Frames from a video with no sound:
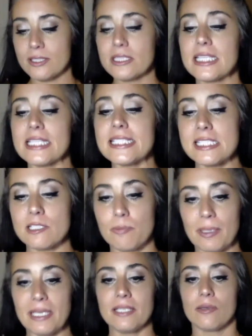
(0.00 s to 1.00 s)
this has
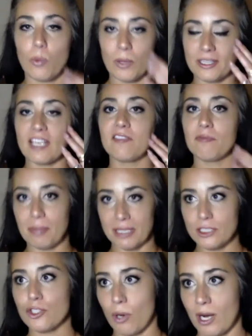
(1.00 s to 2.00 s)
been what they've
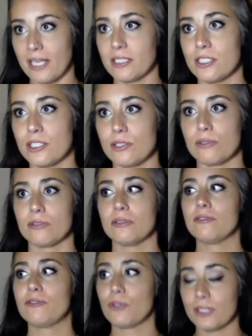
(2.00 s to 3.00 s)
been trying to do
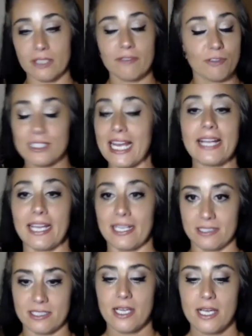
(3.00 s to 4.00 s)
for
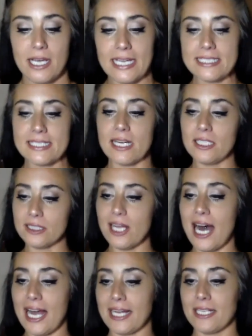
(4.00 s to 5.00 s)
decades, is
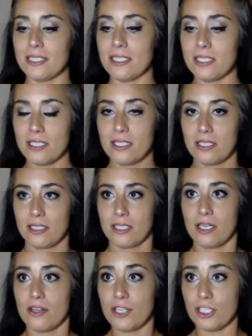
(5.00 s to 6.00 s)
align
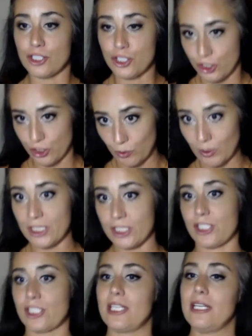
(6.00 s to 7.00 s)
the
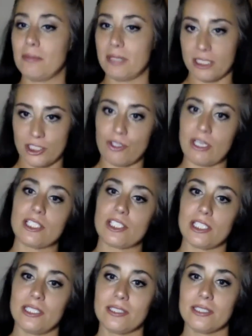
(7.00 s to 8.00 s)
Jewish
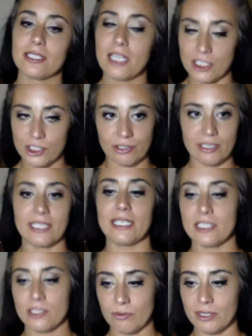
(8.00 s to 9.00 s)
administration, country,
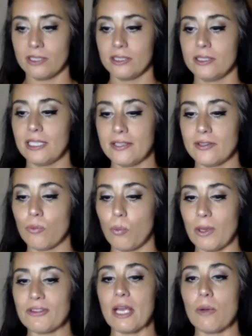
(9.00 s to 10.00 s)
Israel, and
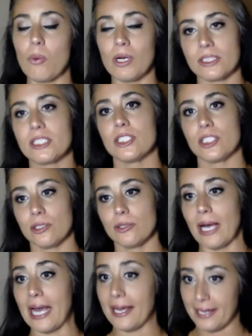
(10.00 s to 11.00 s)
what they want to do,
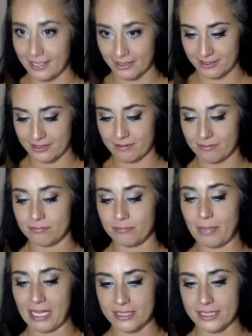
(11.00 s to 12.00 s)
annex
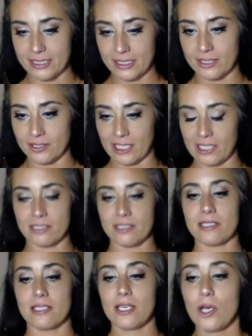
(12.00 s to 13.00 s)
Palestinian
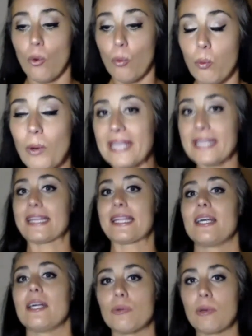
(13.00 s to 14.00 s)
lands, with
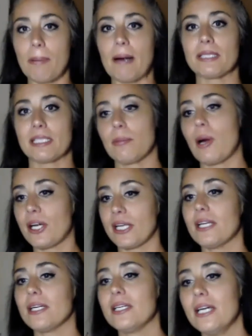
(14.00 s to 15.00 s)
Republican
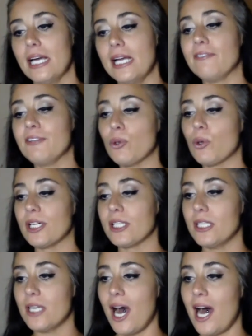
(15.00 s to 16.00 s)
Party. If you are
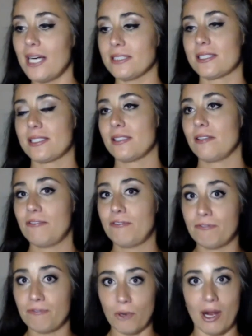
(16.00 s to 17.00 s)
not,
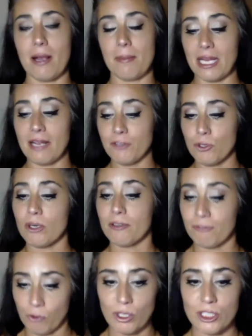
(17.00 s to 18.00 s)
if you are
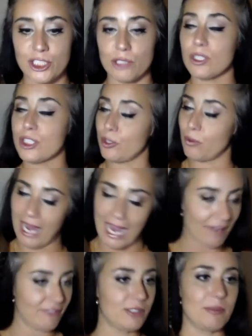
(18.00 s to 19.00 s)
for Jewish, you
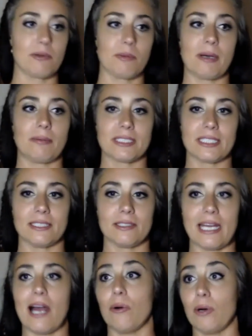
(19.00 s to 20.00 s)
have to be Republican.
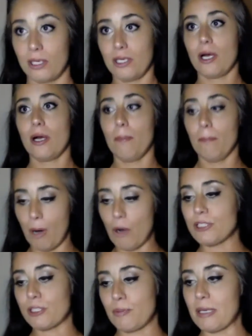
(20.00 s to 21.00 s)
Now,
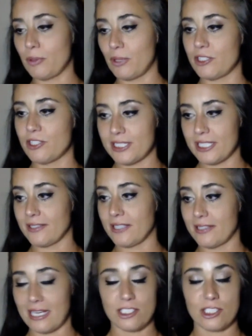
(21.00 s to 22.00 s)
most people understand that
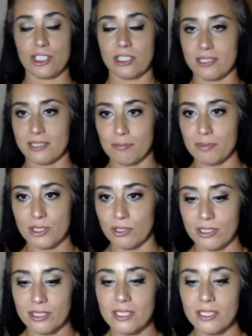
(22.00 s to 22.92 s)
that's just absurd,